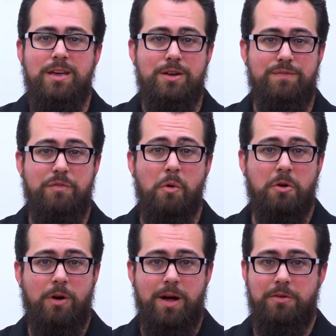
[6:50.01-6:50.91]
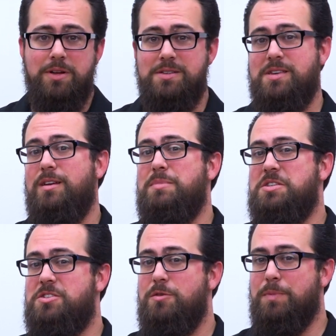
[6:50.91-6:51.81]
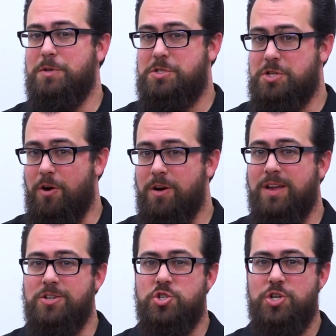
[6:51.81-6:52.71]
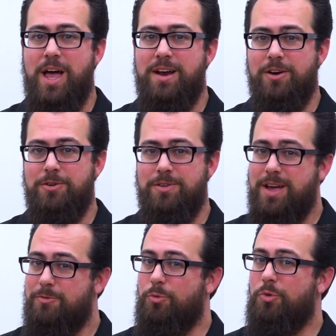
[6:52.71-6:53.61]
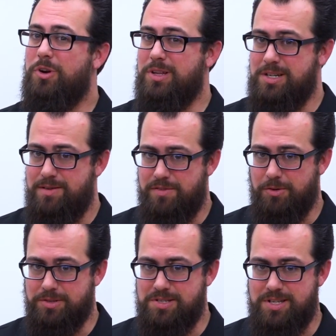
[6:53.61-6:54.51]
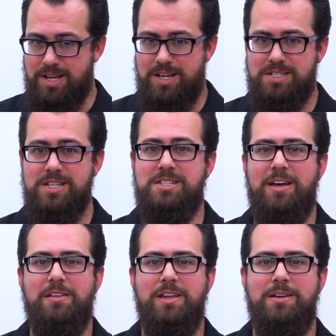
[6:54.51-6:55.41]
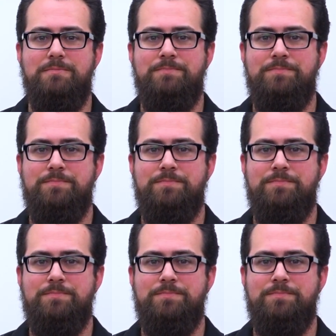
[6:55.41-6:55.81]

Your foreground is going to be super dark and shadowed and really difficult to see any detail in.